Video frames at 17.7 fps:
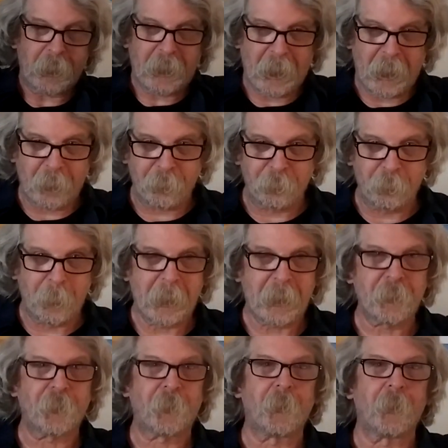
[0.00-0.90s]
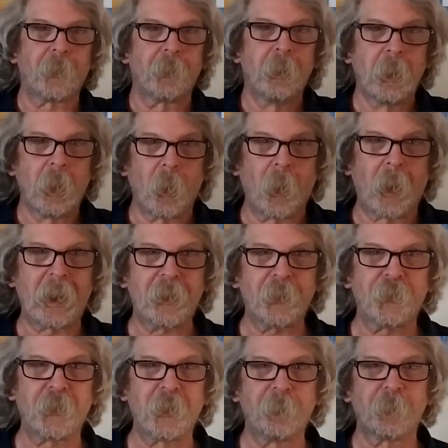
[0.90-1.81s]
of makes the light
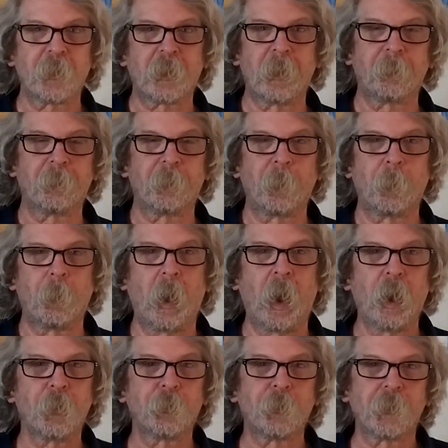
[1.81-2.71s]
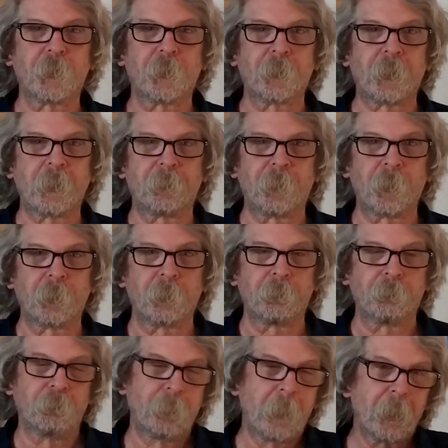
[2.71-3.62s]
seem to come from hundreds of different,
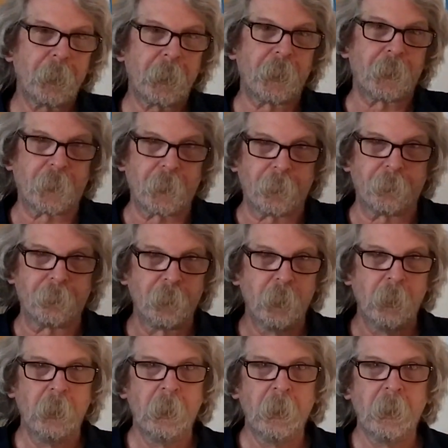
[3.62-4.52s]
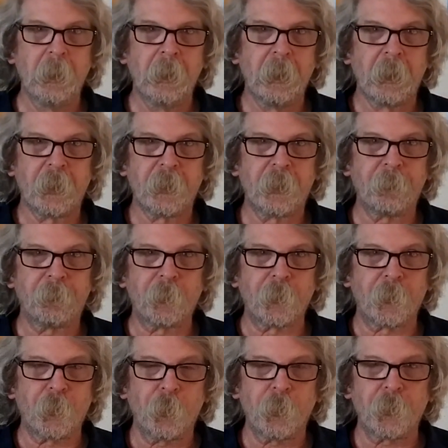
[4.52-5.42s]
millions of different
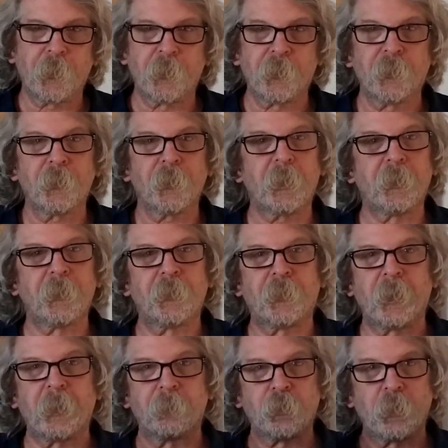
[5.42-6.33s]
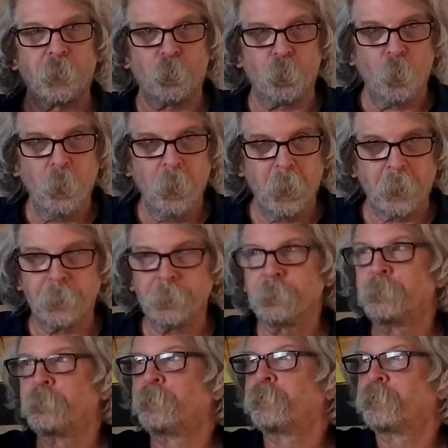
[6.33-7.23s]
sources instead of just one,
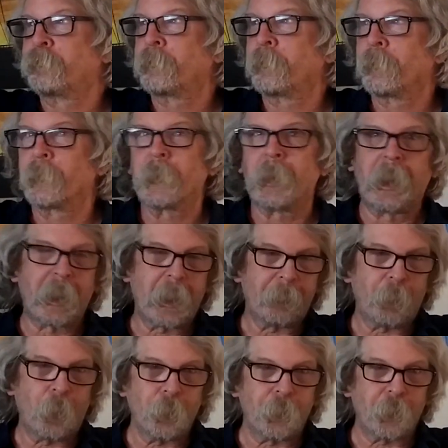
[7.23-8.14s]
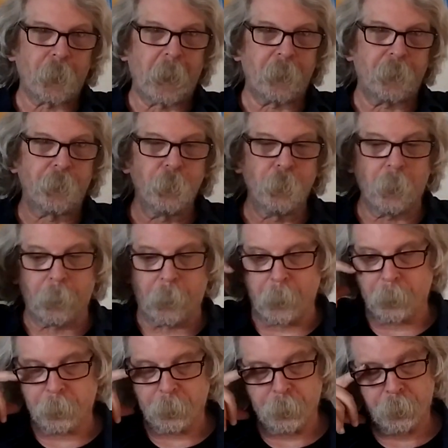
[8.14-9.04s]
and I've also got two of them.
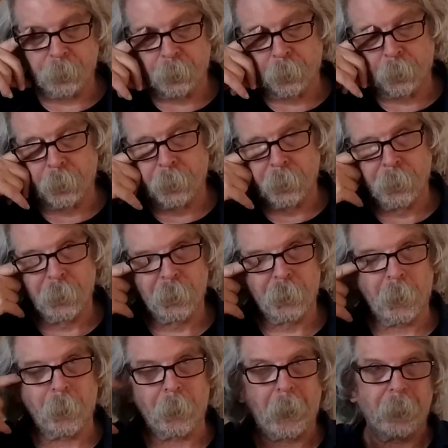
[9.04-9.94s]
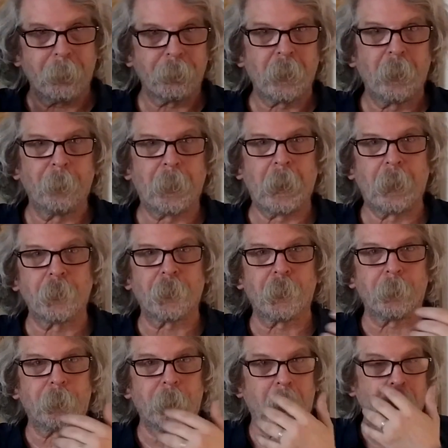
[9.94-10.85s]
So that compounds the
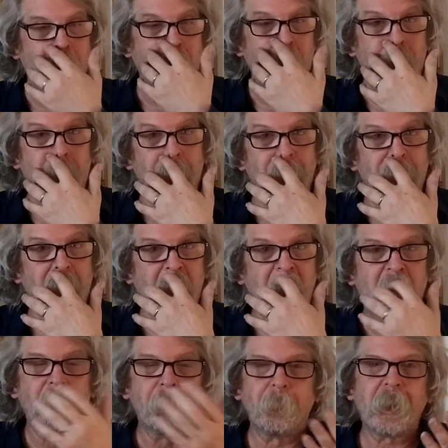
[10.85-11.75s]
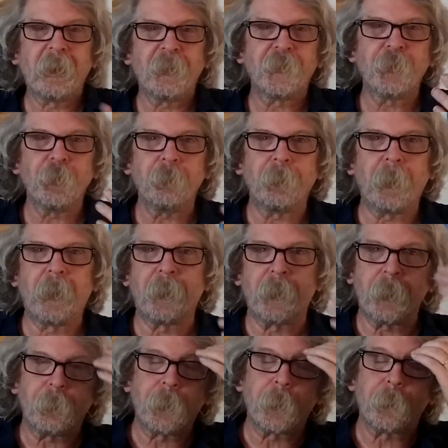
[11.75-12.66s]
problem. But I still find that
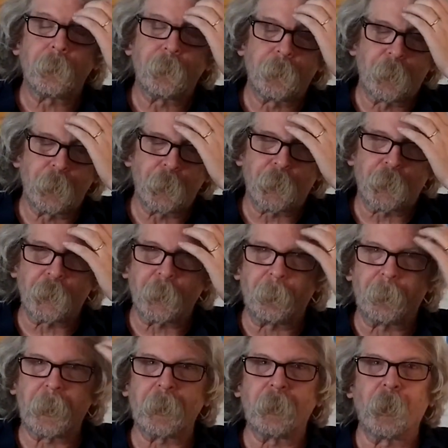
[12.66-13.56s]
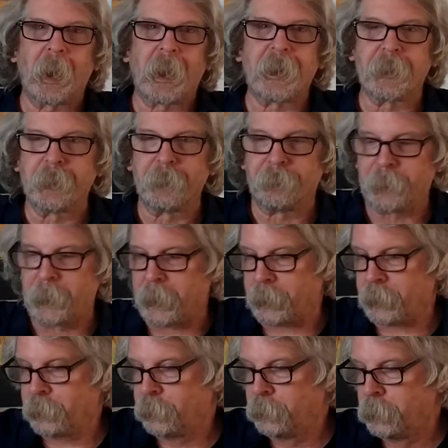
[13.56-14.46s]
it produces a better lighting
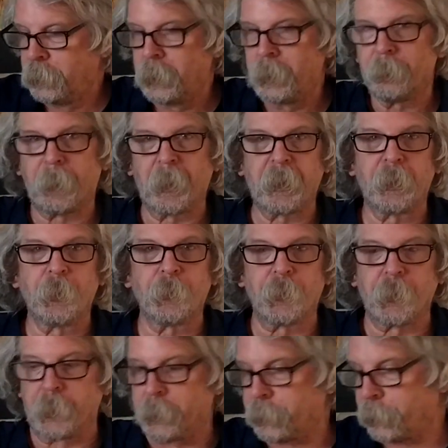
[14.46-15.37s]
effect by using it.